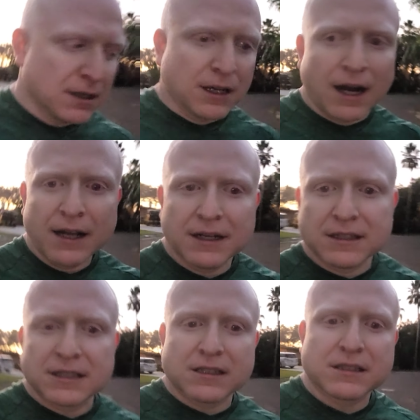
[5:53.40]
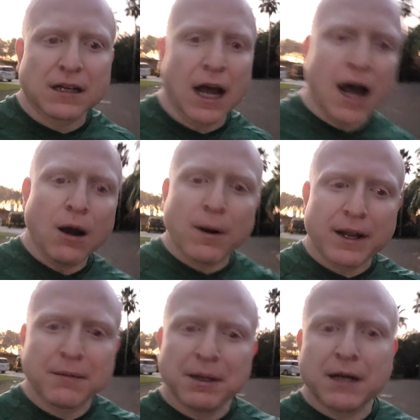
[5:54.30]
guidance as to how I
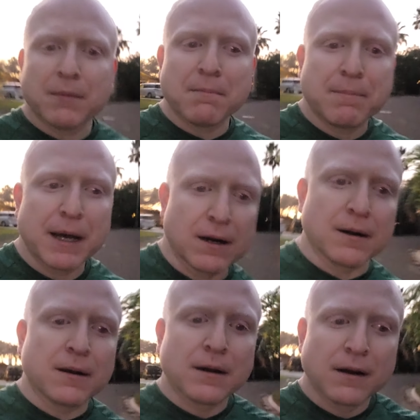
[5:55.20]
can become a better